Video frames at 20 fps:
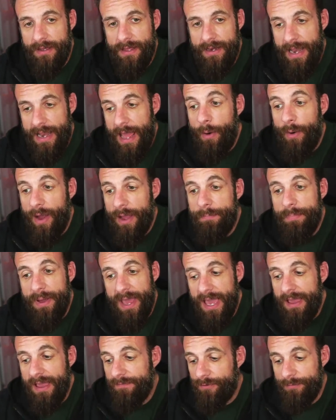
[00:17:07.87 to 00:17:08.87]
And now I
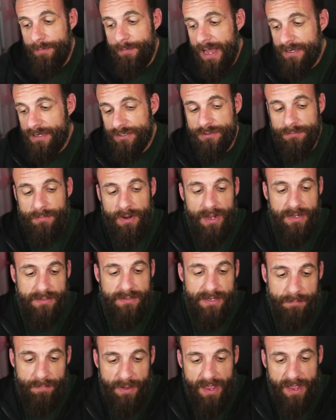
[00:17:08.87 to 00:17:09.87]
pay for
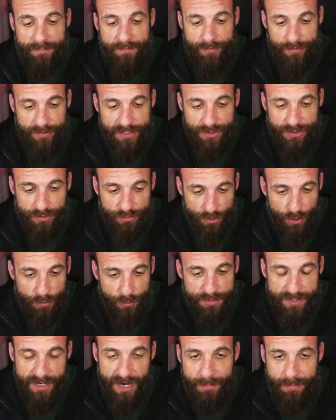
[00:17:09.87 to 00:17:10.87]
masterminds. I pay for these
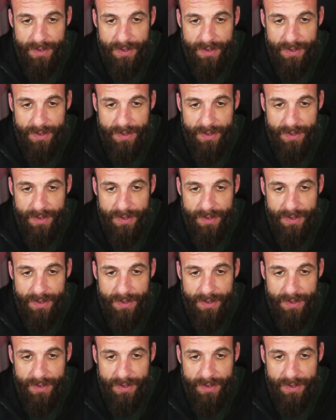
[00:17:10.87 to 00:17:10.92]
groups that I'm